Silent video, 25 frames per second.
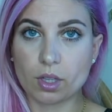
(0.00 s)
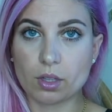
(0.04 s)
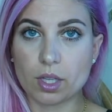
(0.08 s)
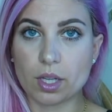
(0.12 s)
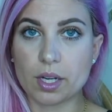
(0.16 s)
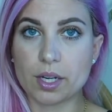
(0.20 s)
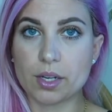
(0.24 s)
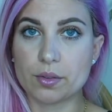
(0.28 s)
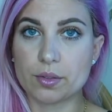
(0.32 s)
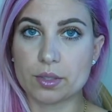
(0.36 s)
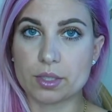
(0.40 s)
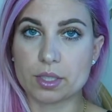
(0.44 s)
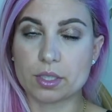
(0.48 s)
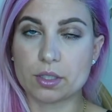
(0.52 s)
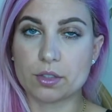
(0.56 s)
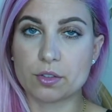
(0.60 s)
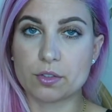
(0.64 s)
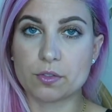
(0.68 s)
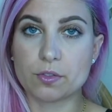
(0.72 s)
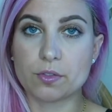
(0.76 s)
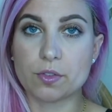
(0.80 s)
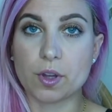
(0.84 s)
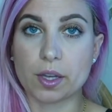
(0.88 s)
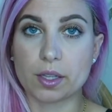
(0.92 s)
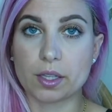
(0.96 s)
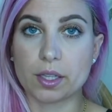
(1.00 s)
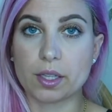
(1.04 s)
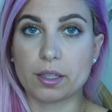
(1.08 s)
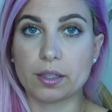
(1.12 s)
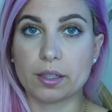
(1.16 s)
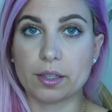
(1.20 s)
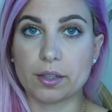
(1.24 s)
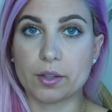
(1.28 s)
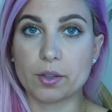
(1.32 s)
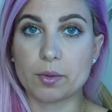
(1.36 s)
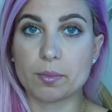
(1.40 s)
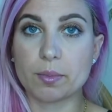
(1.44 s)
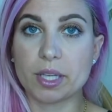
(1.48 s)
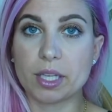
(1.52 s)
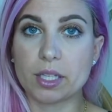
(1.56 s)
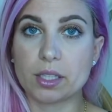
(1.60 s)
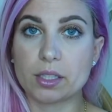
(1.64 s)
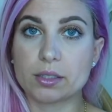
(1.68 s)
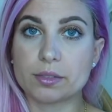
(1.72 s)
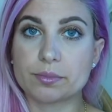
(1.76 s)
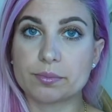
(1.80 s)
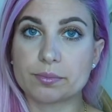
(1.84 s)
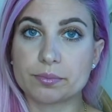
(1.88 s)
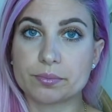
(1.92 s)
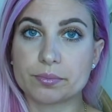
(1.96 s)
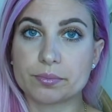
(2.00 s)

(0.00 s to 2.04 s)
that he was gonna fucking kill me.